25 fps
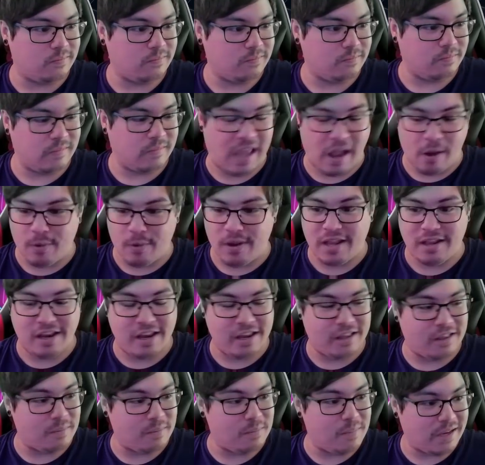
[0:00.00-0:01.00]
now we
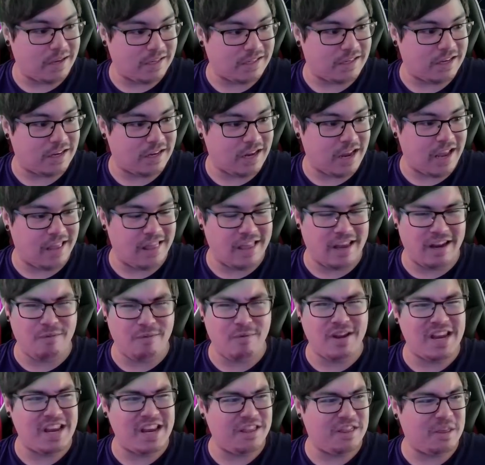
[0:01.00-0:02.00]
need the Mystic, and then
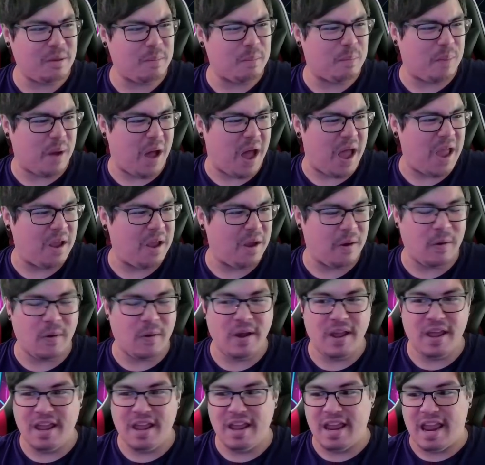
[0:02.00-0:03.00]
we need the Bio,
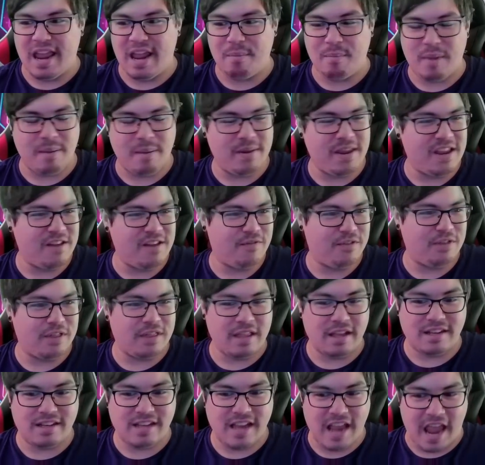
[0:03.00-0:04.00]
and maybe even
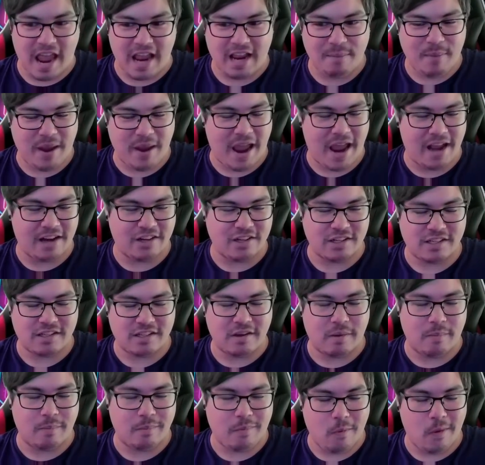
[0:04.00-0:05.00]
the Tech patch at
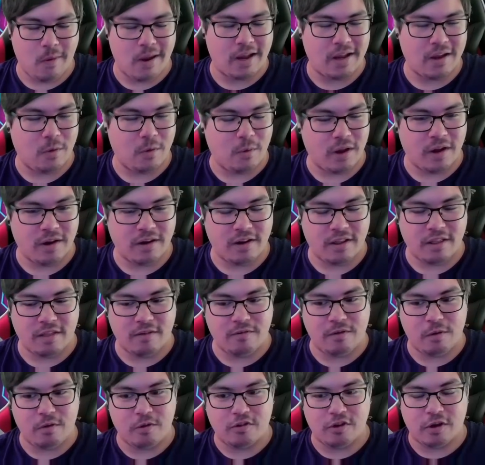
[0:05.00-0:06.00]
some point going on to the
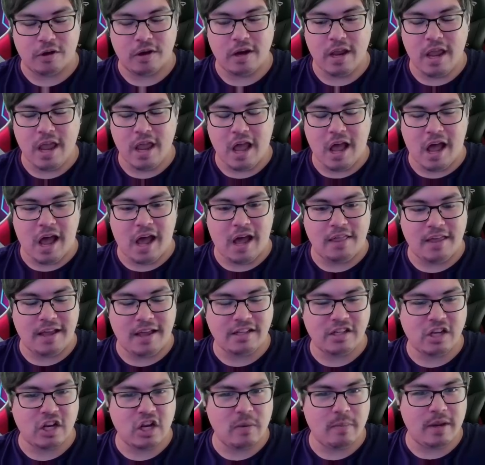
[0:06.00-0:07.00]
future. Uh,
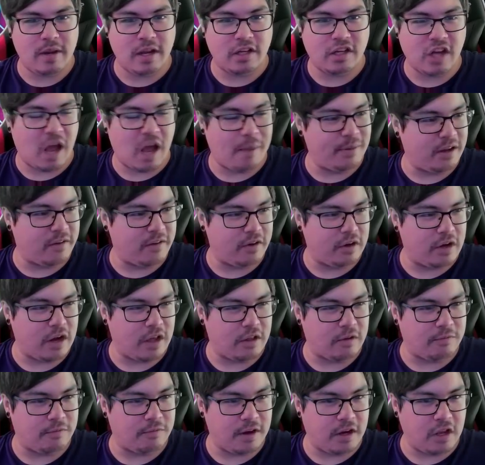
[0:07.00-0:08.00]
that's going to be a topic of
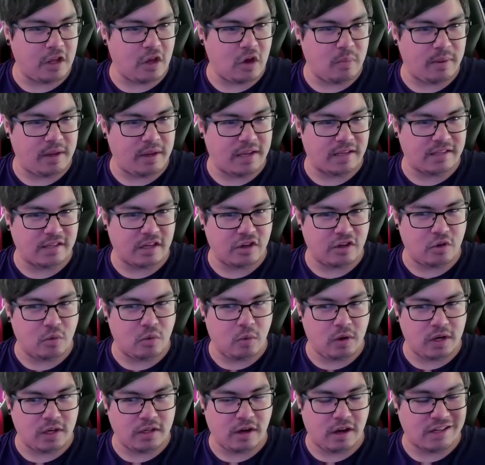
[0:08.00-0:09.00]
another video, because I do
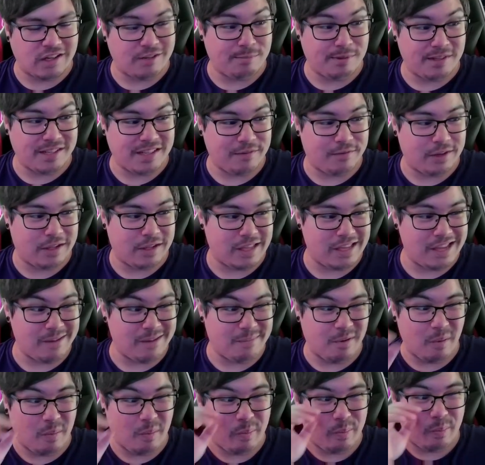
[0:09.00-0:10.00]
want to talk specifically
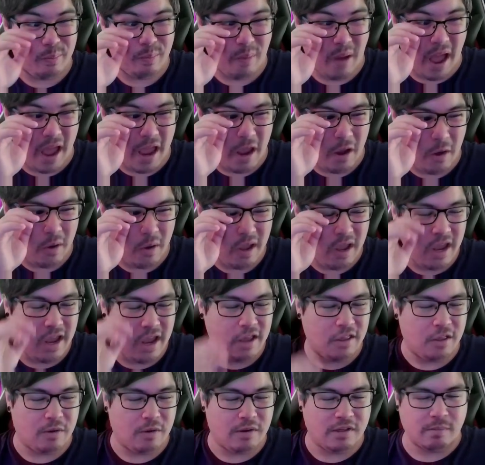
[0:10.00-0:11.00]
about Bio.
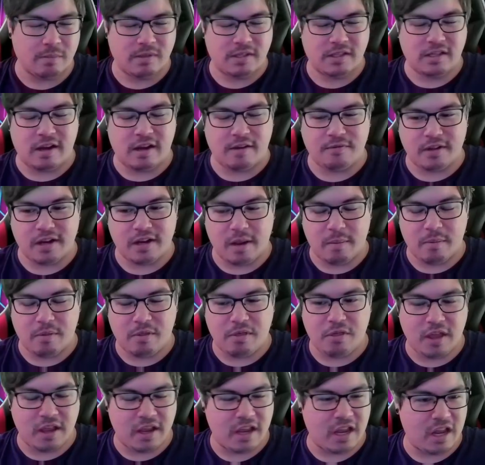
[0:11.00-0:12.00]
There is some stuff that I'm
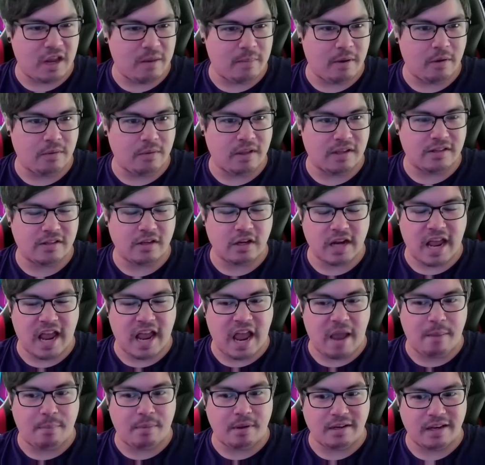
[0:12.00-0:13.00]
thinking about that's going to
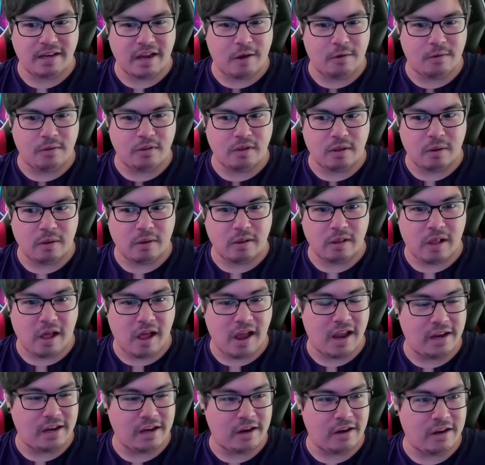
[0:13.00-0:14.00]
happen down the
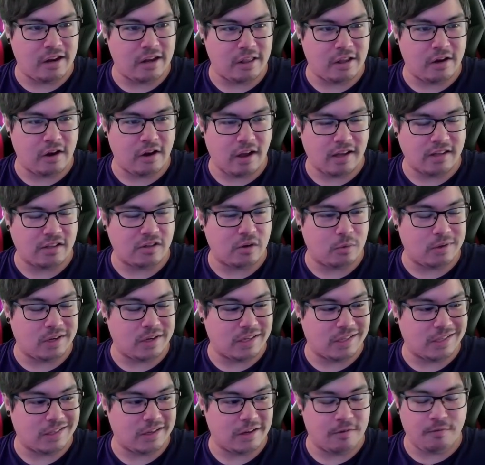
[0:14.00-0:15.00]
line in the
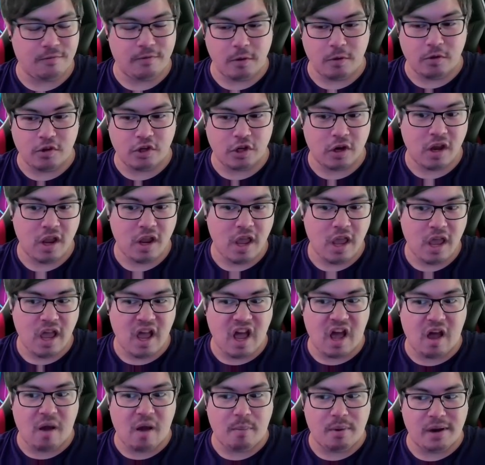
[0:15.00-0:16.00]
not-so-distant future,
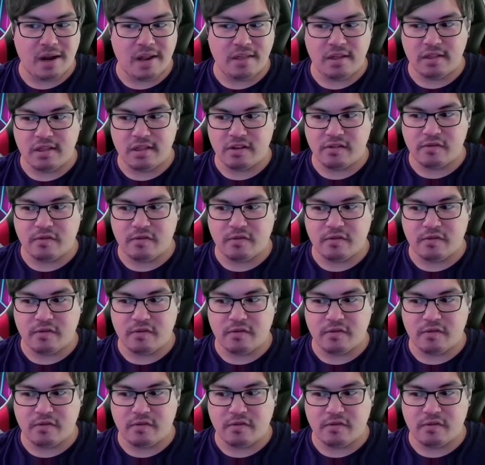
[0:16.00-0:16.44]
uh, but I think this